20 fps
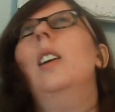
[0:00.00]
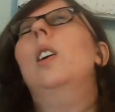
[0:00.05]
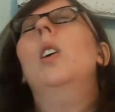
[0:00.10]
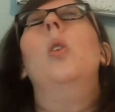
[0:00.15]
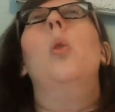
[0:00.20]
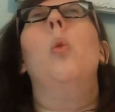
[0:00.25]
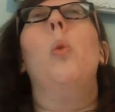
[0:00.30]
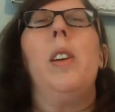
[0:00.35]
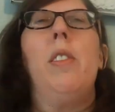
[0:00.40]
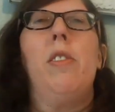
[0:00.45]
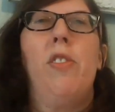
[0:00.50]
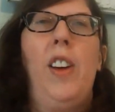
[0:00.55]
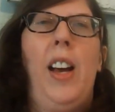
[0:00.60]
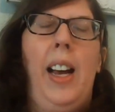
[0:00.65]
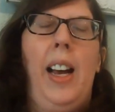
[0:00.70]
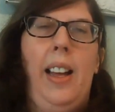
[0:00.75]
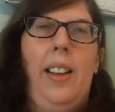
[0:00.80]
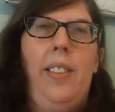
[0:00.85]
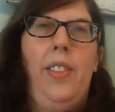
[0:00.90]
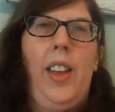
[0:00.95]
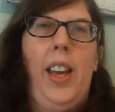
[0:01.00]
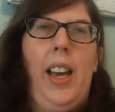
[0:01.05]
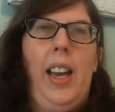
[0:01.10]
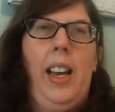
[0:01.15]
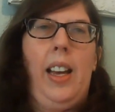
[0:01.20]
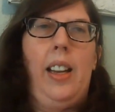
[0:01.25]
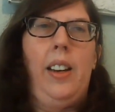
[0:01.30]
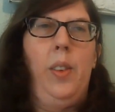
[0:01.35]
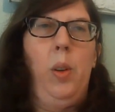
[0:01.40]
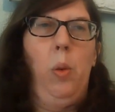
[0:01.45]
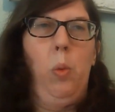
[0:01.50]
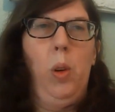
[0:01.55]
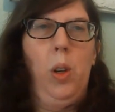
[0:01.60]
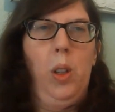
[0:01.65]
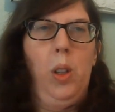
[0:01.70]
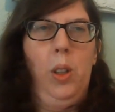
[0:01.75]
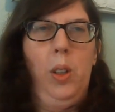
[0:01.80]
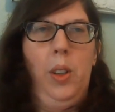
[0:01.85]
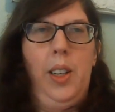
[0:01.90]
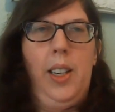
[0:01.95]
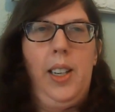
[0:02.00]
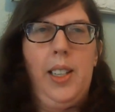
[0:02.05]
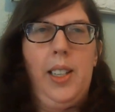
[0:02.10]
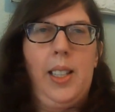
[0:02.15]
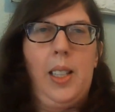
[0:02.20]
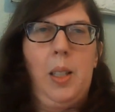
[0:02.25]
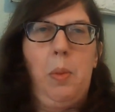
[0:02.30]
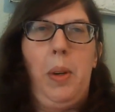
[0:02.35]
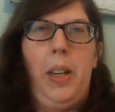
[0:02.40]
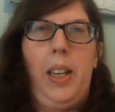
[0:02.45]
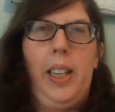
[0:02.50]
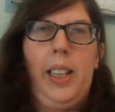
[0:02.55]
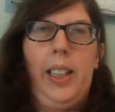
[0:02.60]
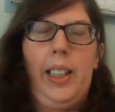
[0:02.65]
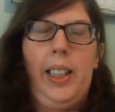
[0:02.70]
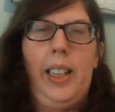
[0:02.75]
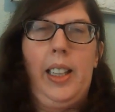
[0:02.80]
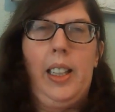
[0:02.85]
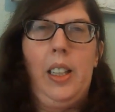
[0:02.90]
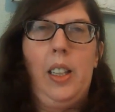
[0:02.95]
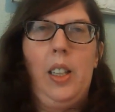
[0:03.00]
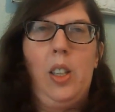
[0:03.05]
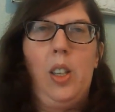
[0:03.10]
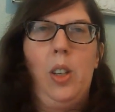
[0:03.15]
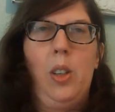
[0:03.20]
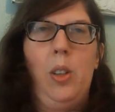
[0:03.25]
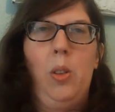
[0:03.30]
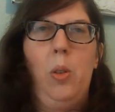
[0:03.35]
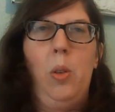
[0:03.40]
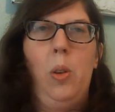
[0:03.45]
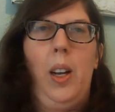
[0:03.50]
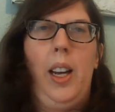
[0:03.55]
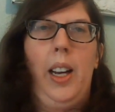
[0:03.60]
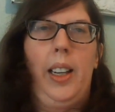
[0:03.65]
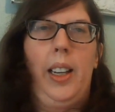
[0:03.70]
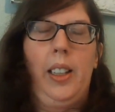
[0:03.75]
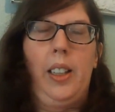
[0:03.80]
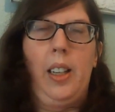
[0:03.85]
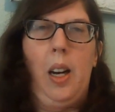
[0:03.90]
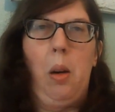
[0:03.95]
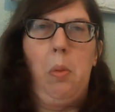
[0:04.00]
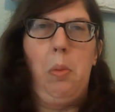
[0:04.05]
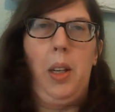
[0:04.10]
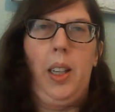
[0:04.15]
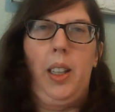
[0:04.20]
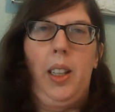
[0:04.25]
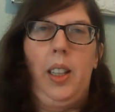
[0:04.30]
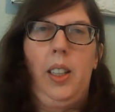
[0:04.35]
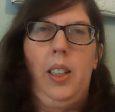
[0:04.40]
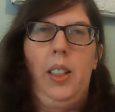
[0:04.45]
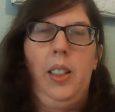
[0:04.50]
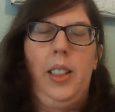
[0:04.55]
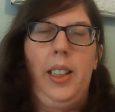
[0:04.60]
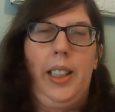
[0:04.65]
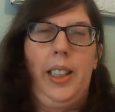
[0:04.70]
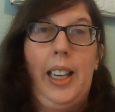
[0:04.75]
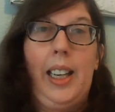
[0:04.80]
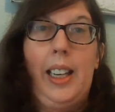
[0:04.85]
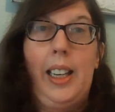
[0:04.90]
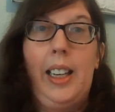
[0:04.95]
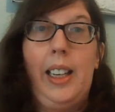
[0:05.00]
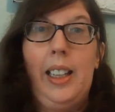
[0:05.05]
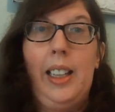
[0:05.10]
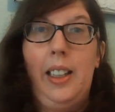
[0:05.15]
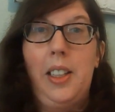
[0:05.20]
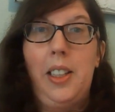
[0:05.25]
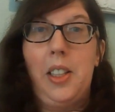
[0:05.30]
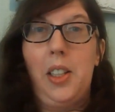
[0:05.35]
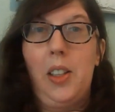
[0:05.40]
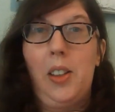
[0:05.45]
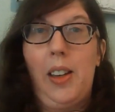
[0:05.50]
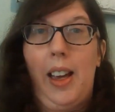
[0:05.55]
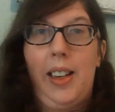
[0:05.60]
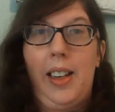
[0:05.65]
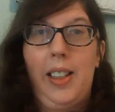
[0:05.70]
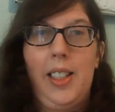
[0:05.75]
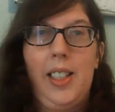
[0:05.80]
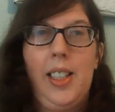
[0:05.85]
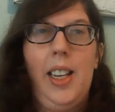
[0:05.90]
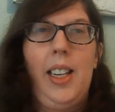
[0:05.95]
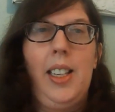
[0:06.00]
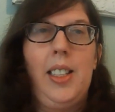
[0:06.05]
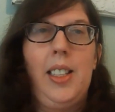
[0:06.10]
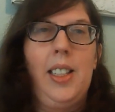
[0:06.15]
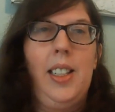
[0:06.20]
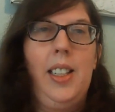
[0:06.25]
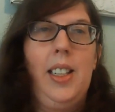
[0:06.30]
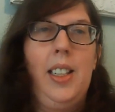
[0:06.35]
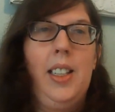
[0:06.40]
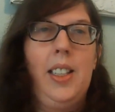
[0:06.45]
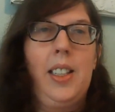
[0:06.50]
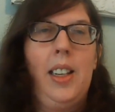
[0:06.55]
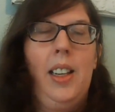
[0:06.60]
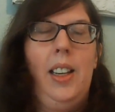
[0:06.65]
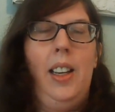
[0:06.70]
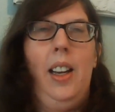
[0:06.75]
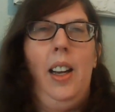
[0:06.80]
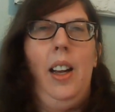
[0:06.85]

We find that the world is spinning into economic decay, at least the United States is.